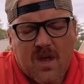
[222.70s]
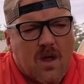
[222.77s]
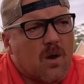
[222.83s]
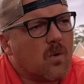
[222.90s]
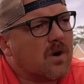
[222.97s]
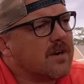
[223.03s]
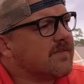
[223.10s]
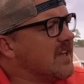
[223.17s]

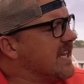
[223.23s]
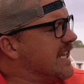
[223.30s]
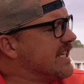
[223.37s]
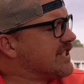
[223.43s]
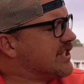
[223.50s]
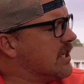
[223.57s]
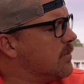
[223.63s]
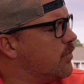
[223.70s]
What if they get
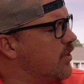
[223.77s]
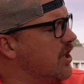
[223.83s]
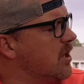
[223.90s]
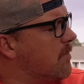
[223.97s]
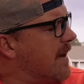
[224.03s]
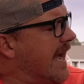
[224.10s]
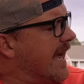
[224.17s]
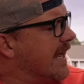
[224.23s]
something real
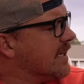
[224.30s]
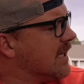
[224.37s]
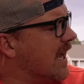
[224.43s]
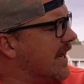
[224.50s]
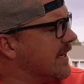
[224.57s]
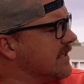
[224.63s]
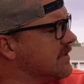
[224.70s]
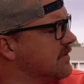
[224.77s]
bad,
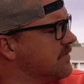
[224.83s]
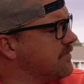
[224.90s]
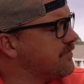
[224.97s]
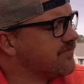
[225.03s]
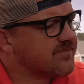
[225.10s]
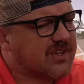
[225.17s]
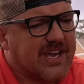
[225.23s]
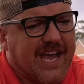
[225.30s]
like
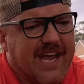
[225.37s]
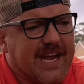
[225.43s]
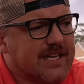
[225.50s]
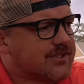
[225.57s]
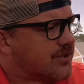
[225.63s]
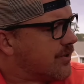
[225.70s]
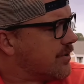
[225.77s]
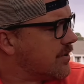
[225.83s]

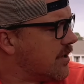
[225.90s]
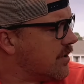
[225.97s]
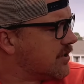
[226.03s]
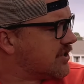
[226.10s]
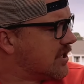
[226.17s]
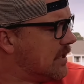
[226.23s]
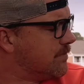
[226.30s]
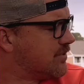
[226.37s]
cancer or
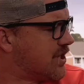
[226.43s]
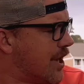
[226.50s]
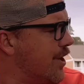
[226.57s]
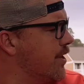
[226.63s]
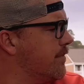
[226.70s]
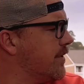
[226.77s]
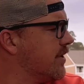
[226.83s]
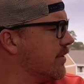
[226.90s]
something
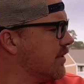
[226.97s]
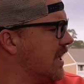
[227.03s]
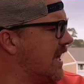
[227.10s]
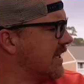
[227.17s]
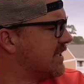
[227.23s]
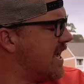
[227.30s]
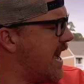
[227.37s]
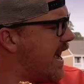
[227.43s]
terminal
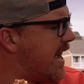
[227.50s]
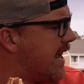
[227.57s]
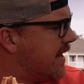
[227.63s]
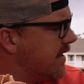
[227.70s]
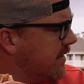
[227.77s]
like that?